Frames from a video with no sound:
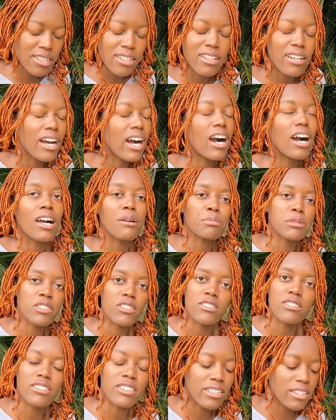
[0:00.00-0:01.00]
like
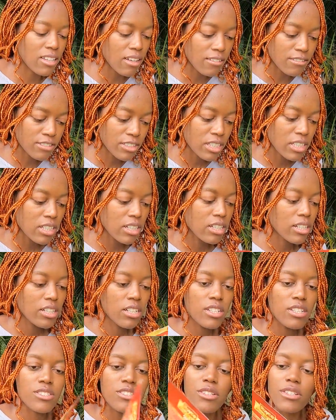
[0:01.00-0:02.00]
absolutely love.
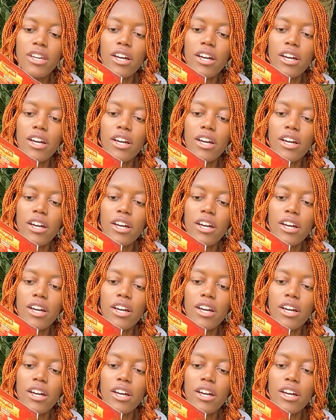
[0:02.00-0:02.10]
So